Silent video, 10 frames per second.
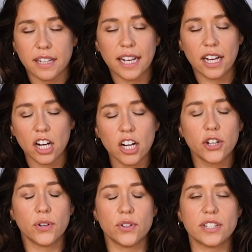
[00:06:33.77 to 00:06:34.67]

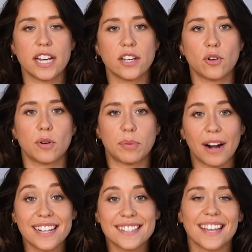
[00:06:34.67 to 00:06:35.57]
include in your
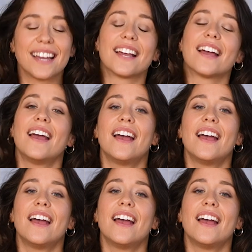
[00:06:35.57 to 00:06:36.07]
pricing,